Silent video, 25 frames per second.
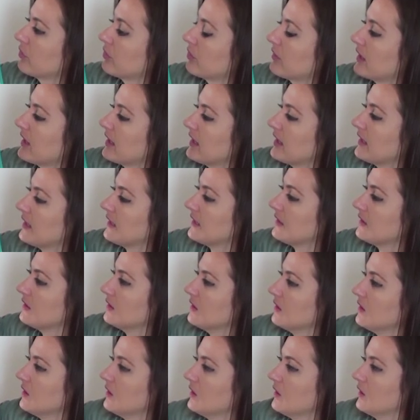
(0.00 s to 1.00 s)
the
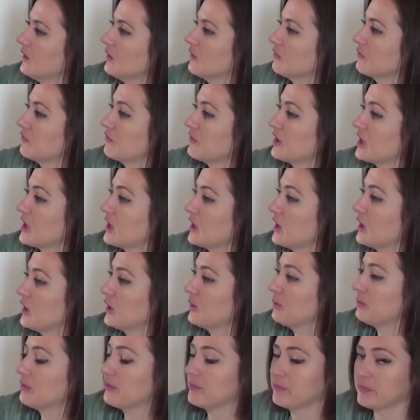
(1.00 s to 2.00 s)

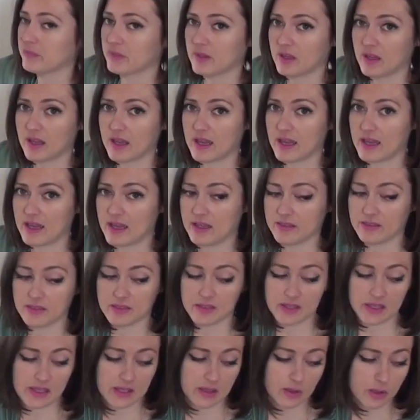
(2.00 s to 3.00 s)
verb and
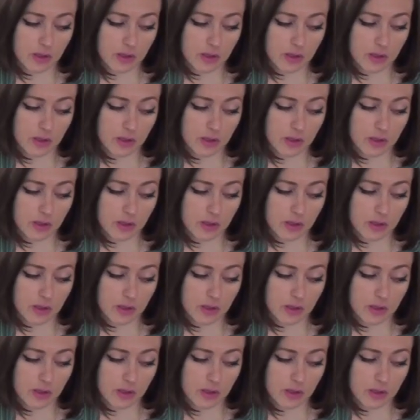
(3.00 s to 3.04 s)
the